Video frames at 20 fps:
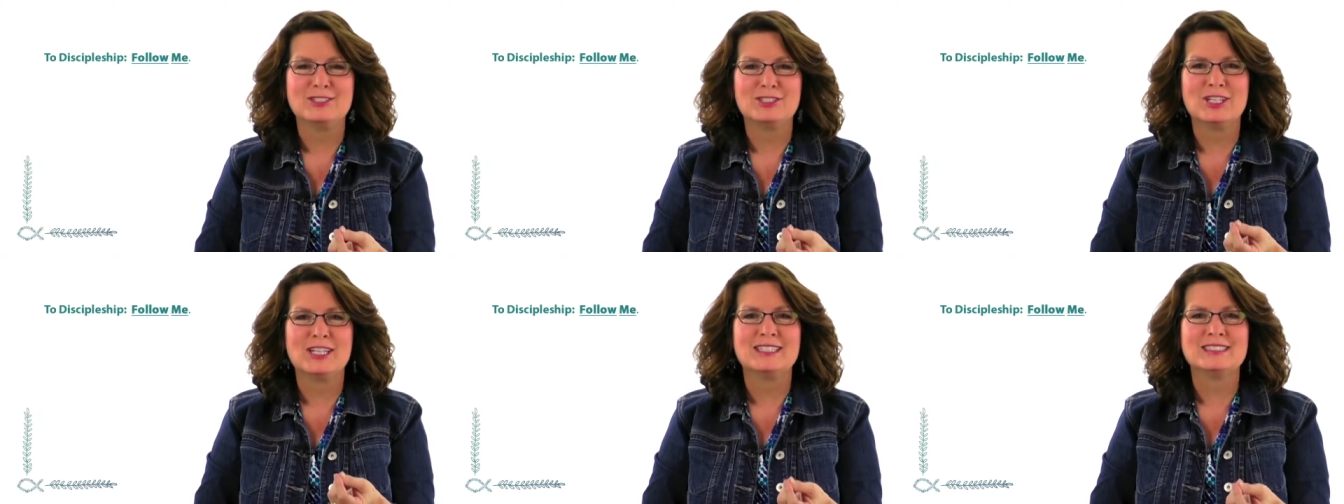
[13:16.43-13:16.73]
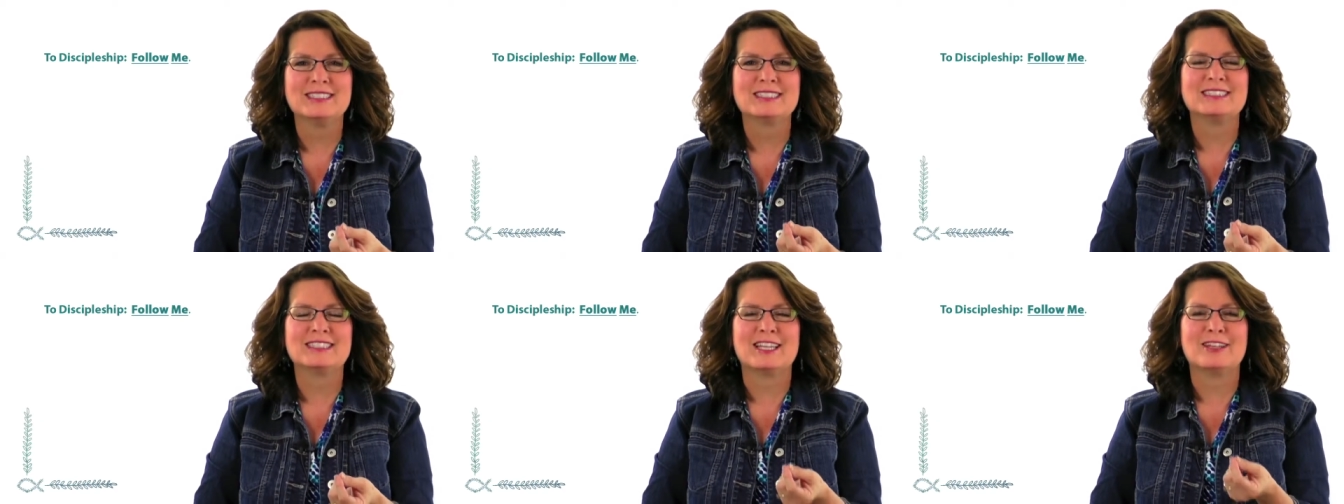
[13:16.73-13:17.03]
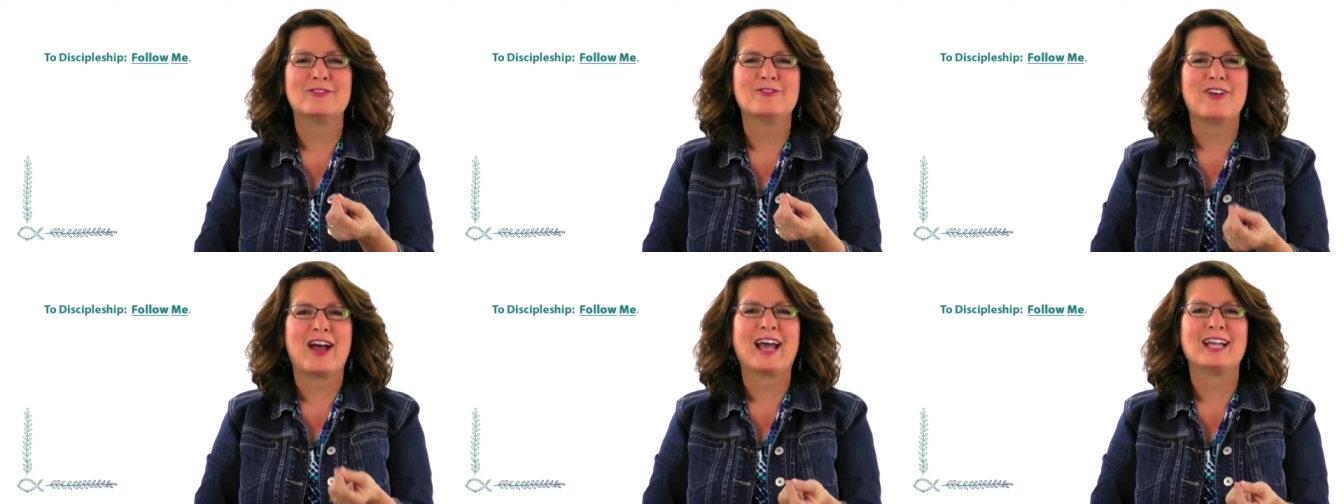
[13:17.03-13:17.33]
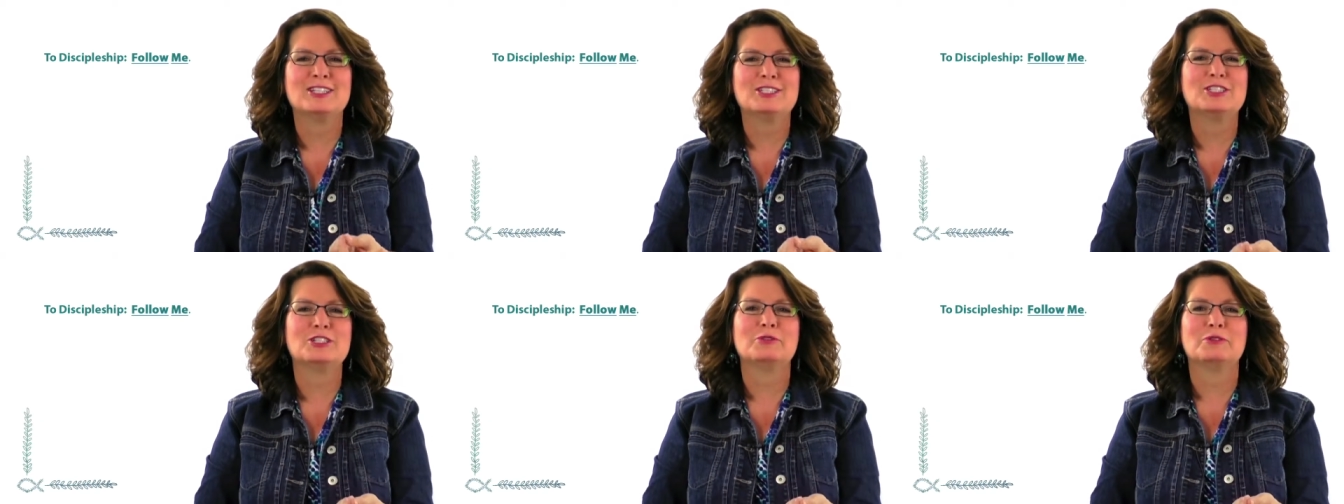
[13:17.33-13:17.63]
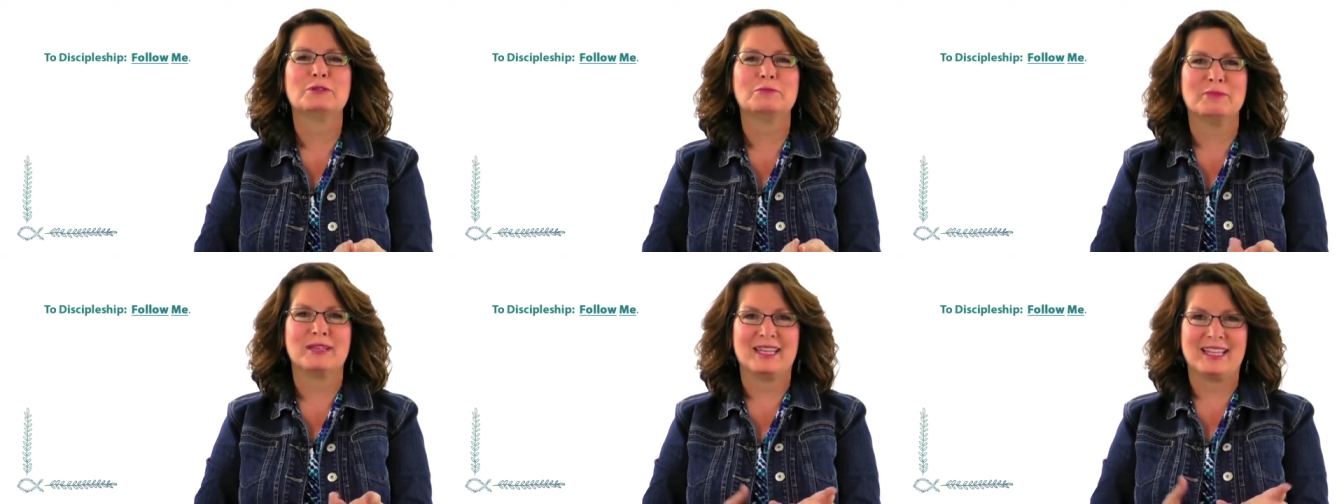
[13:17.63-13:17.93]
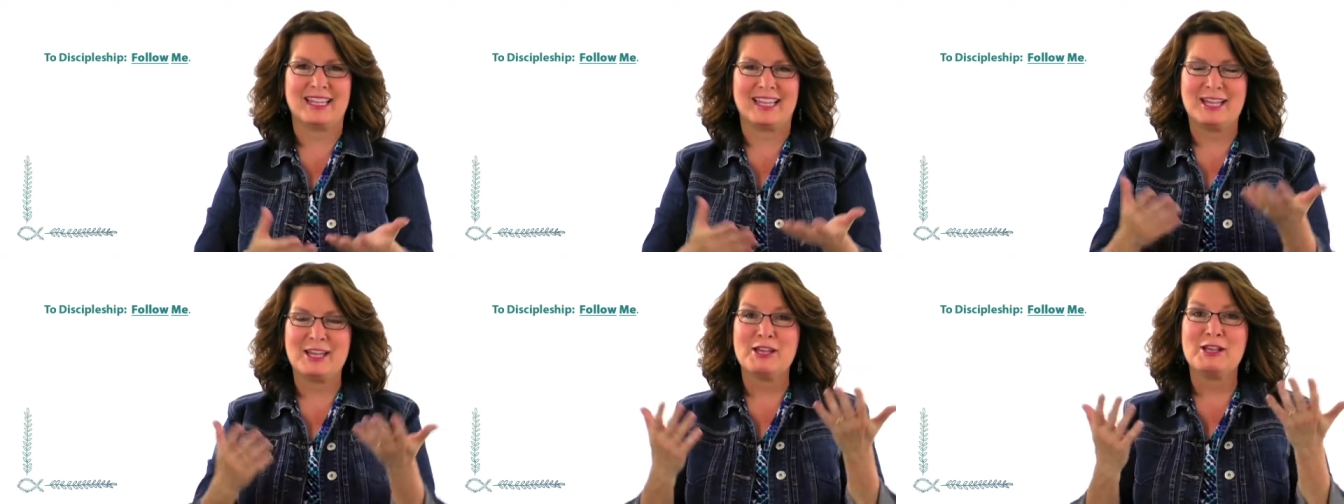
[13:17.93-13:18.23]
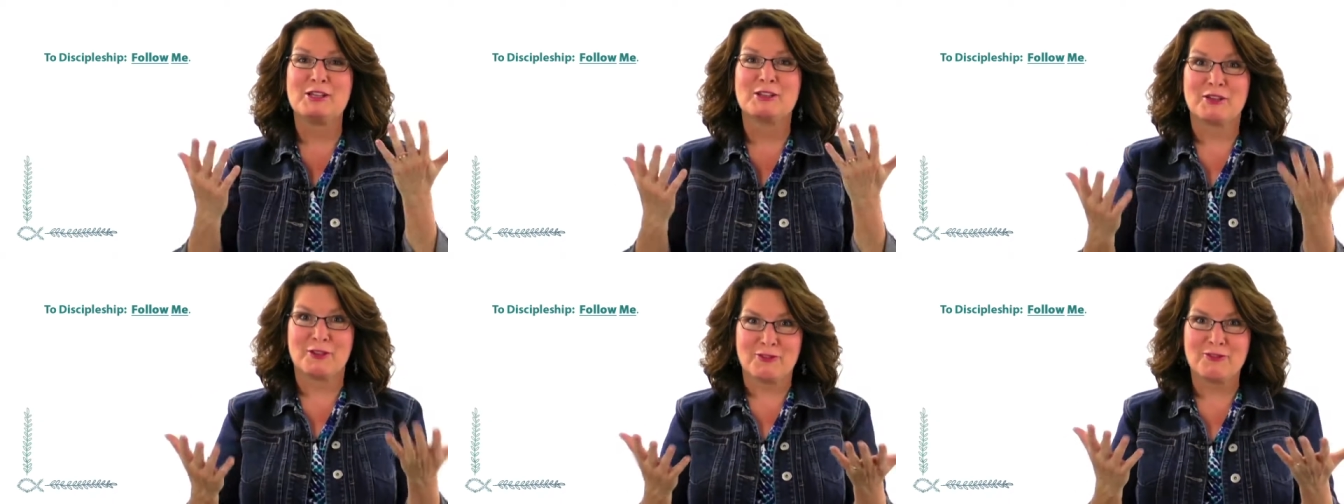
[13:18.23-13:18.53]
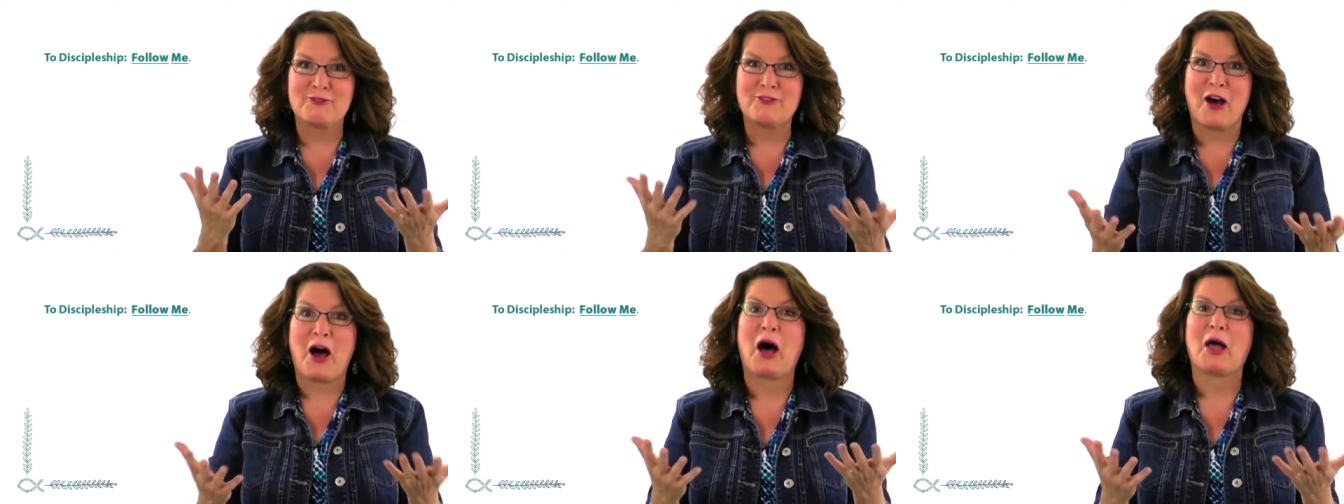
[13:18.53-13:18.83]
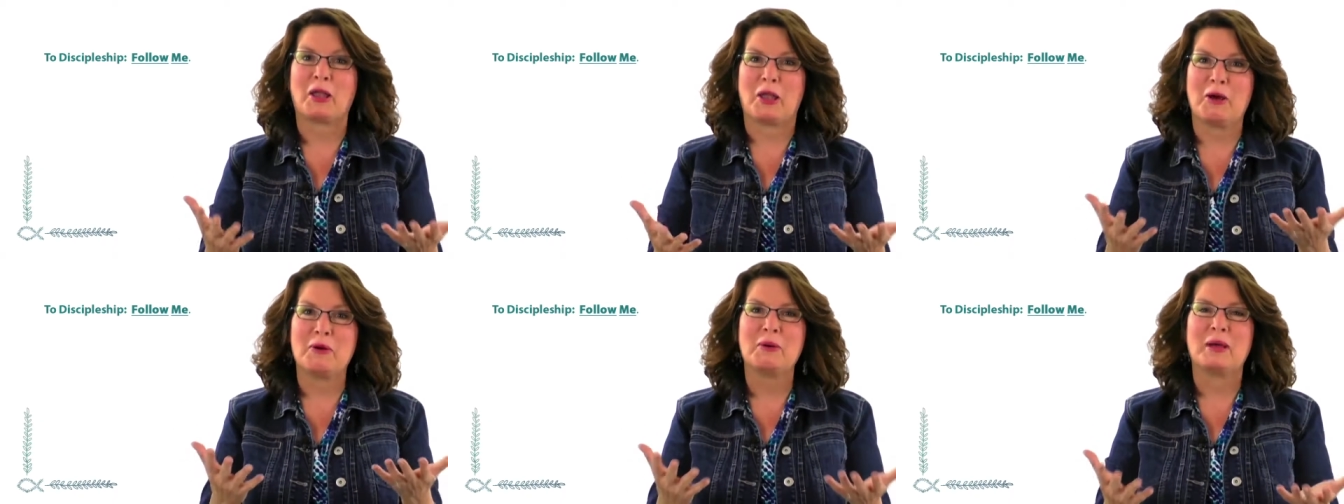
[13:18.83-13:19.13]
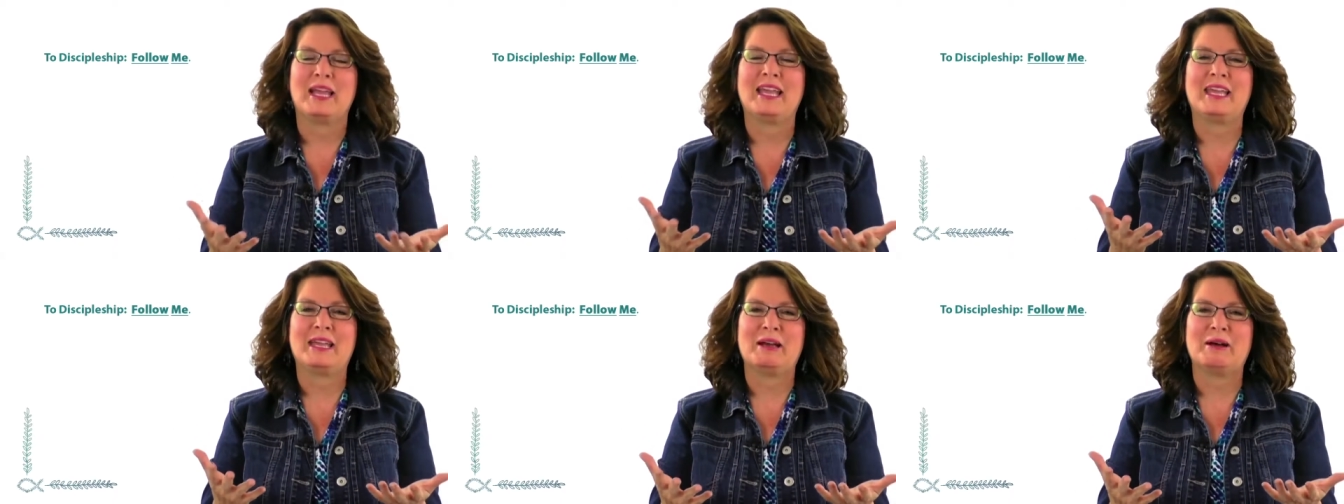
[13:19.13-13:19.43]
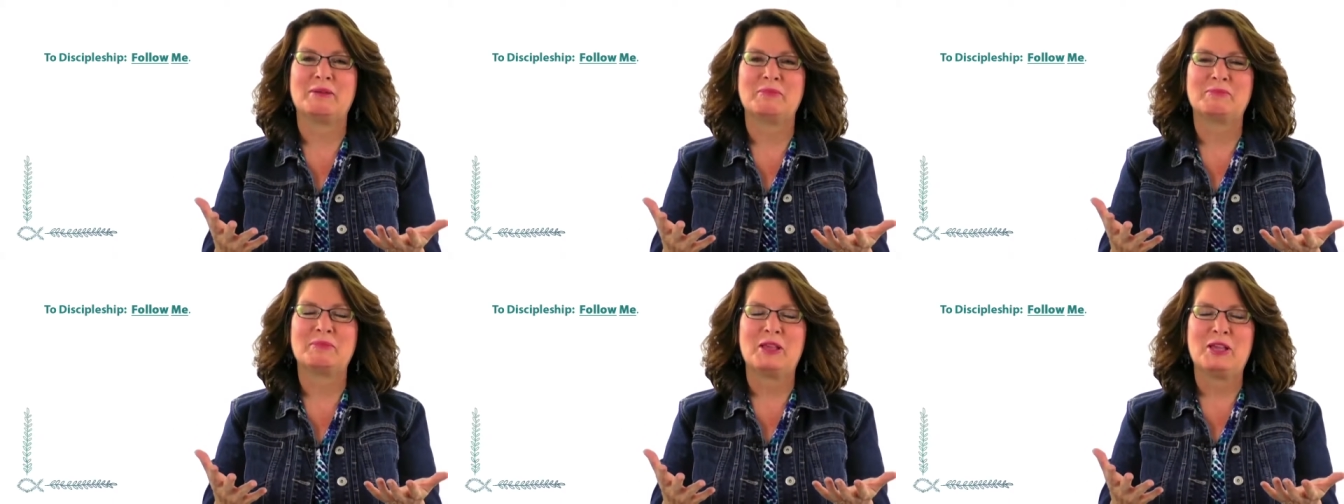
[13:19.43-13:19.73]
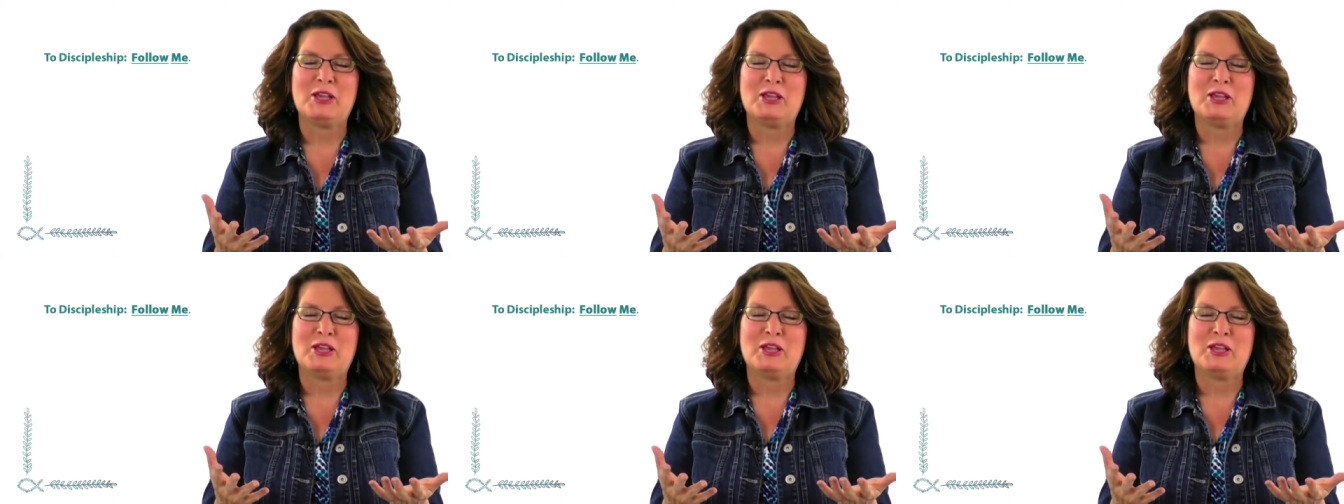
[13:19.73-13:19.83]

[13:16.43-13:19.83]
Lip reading: Jesus invites you and me to follow Him.